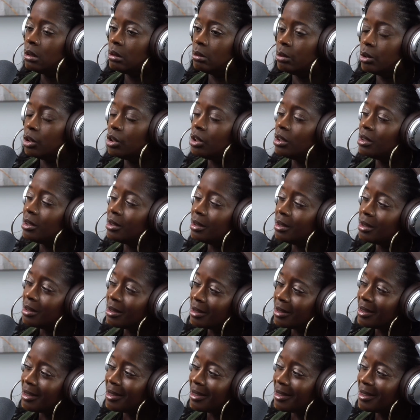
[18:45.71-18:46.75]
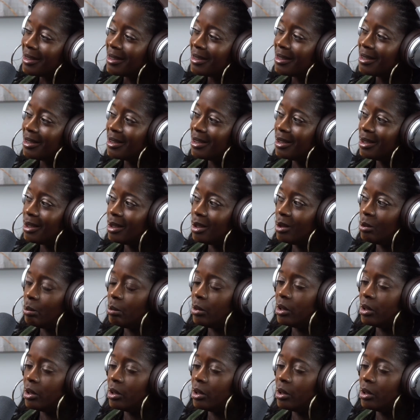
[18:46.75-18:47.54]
which is a good thing.